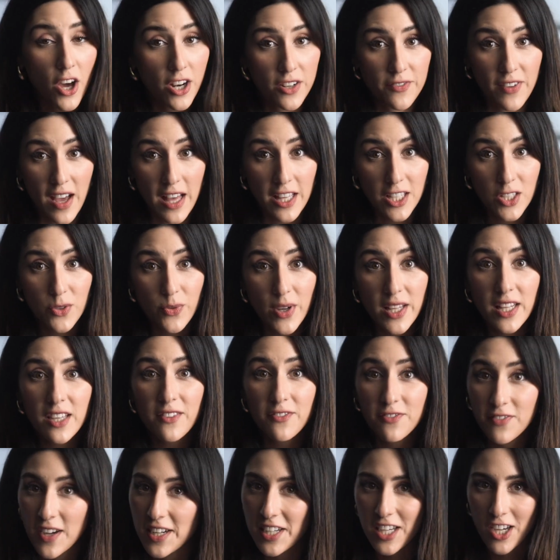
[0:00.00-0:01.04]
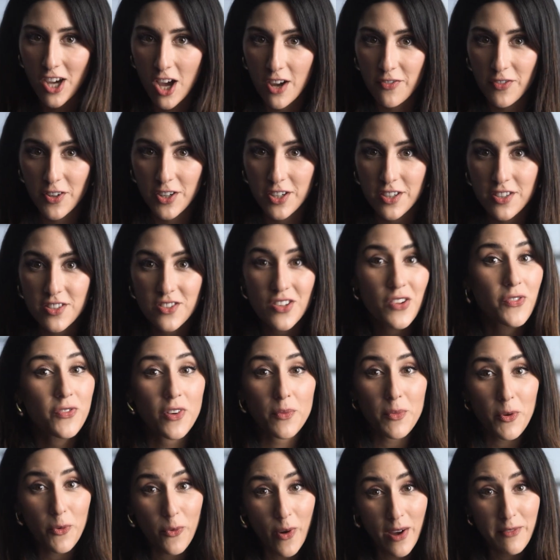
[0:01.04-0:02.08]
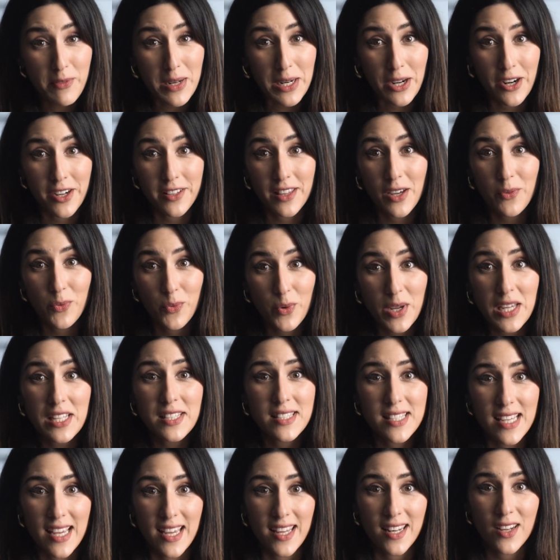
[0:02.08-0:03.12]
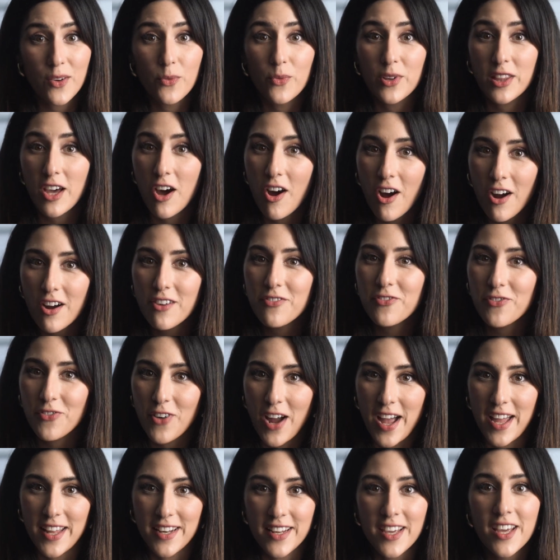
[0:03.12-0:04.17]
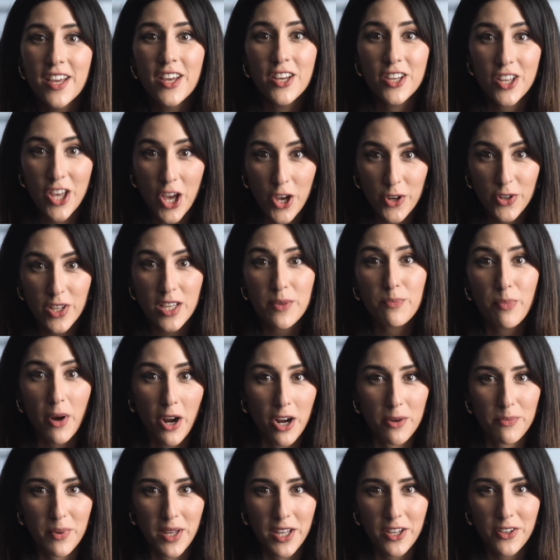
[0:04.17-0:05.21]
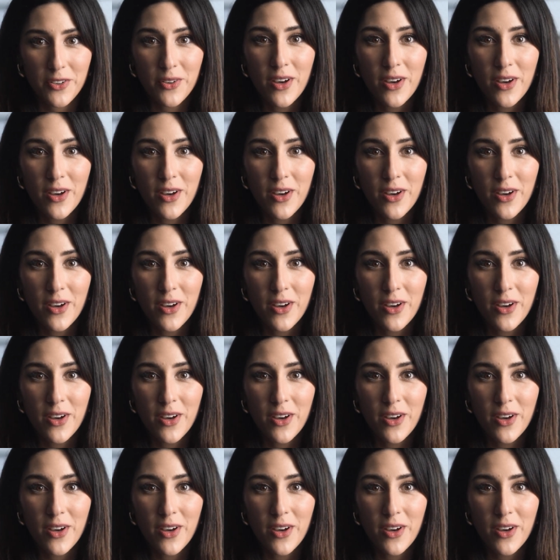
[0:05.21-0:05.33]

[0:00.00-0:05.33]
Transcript: on evaluating funding offers from a webinar that we did with our friend Cody Barbo,